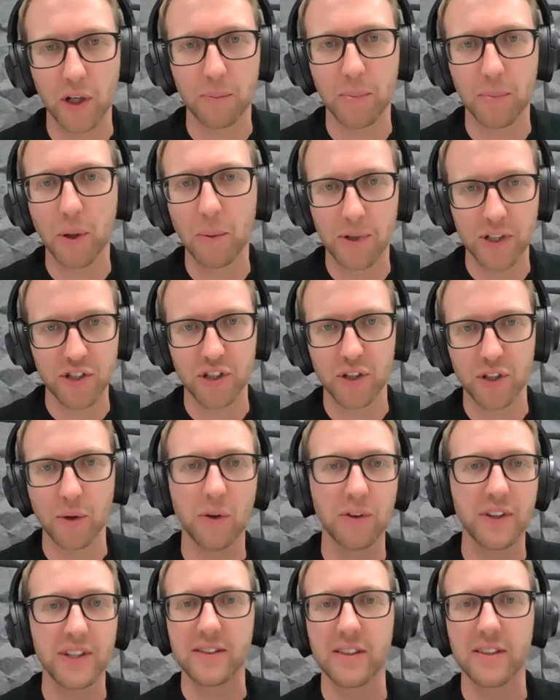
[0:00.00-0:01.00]
publish you,
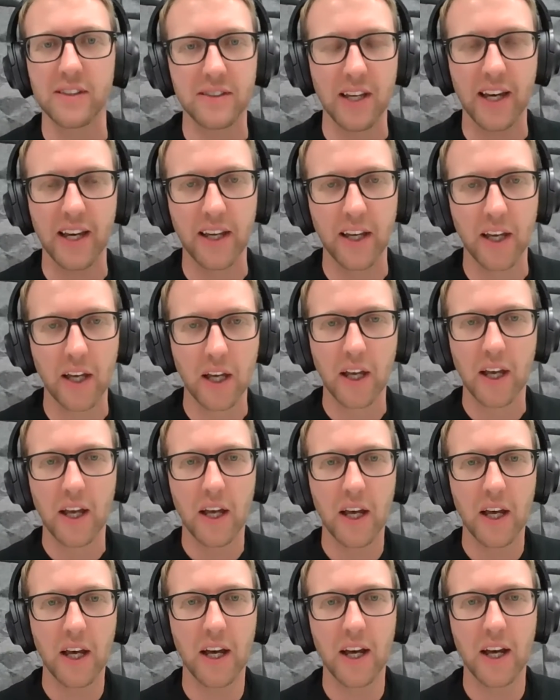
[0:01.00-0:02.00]
or this is an
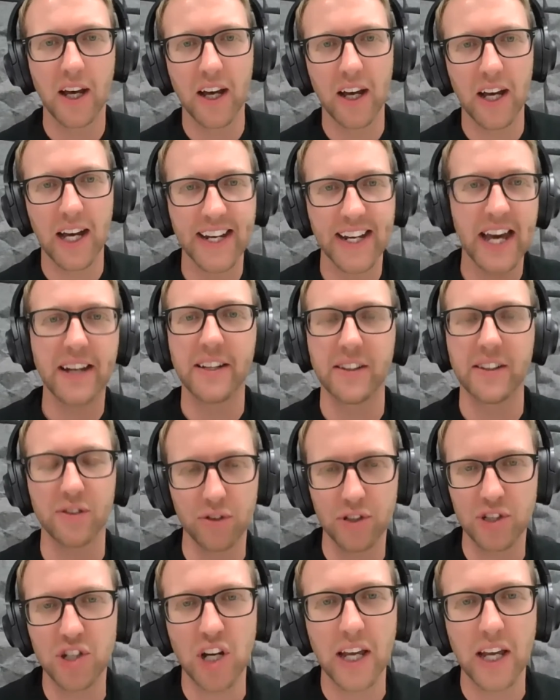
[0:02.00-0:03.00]
edit
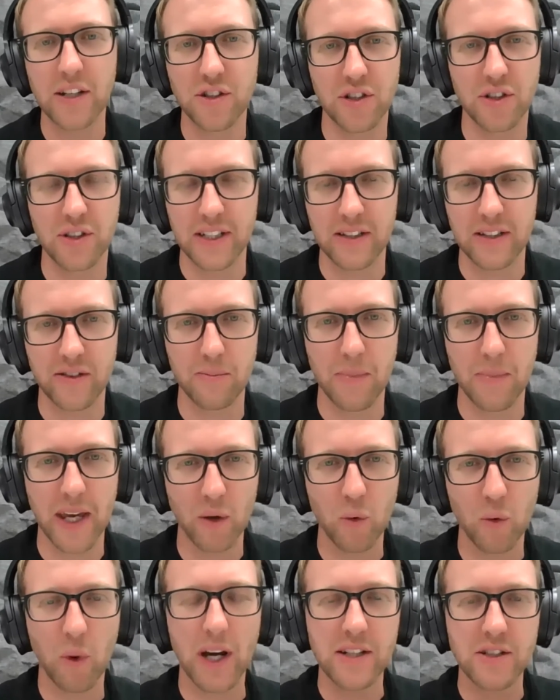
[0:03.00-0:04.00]
or a change you need to
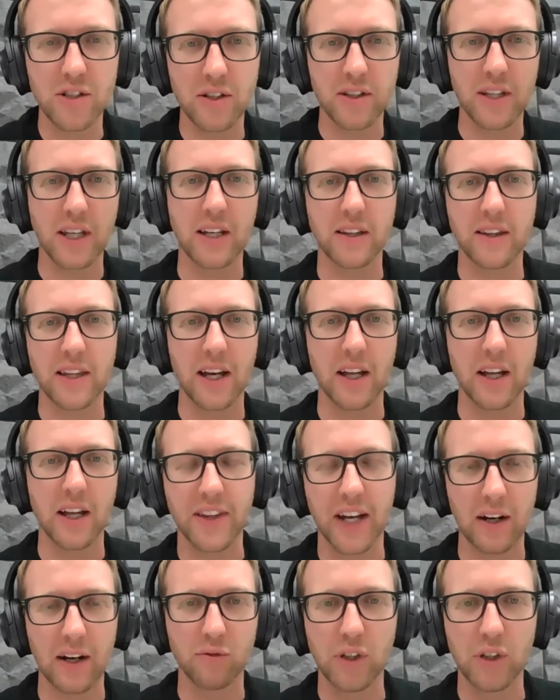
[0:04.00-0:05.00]
make. Where do you think
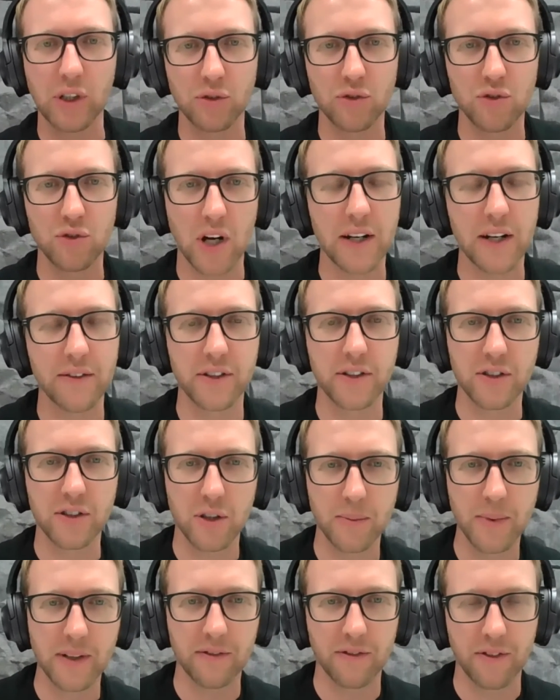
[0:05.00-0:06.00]
that real driver is
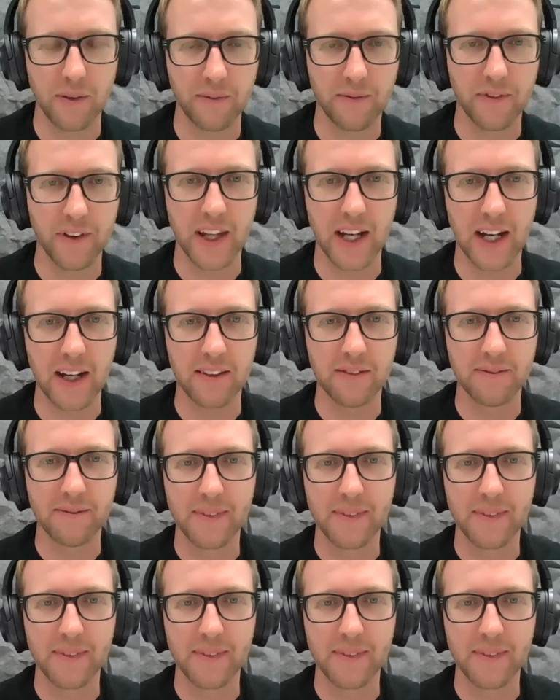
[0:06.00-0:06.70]
coming from for that?